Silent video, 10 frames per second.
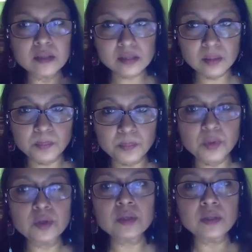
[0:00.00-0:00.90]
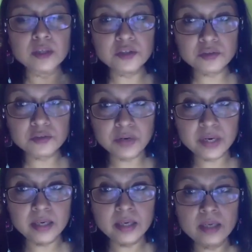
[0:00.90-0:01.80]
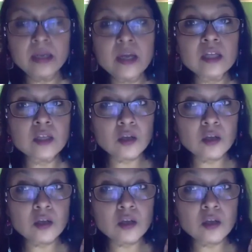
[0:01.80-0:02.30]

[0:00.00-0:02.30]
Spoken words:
the support, the training,